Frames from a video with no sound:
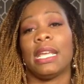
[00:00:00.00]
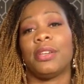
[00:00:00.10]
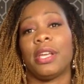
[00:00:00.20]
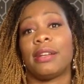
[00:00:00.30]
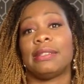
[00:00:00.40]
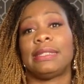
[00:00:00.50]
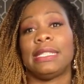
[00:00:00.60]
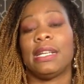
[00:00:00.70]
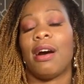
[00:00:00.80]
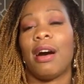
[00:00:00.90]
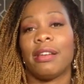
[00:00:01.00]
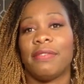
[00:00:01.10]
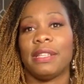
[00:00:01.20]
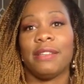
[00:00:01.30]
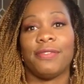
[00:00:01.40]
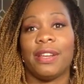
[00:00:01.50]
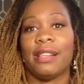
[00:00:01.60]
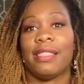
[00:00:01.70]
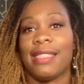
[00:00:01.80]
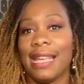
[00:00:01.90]
You know, you're going to see all of the
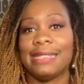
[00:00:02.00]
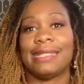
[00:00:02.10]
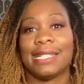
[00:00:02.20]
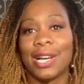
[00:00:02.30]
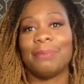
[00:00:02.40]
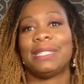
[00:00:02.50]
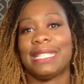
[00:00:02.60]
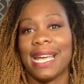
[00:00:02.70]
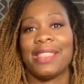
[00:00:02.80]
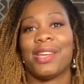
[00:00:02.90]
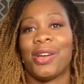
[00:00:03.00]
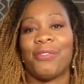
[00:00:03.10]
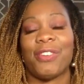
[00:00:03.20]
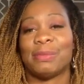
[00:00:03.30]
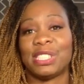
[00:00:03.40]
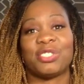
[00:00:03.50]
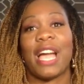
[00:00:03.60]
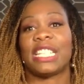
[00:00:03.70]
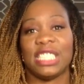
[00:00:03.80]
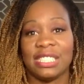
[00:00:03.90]
different things that come together from
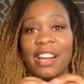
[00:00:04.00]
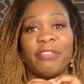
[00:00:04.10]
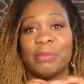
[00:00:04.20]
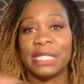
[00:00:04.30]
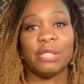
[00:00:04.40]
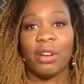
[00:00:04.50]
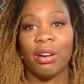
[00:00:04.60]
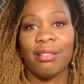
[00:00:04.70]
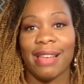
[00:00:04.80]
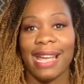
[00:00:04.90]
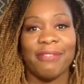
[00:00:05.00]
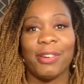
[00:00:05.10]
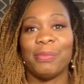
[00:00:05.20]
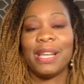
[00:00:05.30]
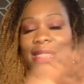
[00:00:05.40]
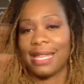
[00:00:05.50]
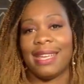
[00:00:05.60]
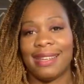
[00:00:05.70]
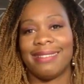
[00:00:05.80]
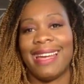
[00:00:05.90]
scratch. You're starting from zero, like from
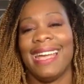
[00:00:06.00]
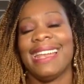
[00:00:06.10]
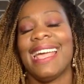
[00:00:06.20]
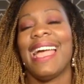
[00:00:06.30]
nothing, right?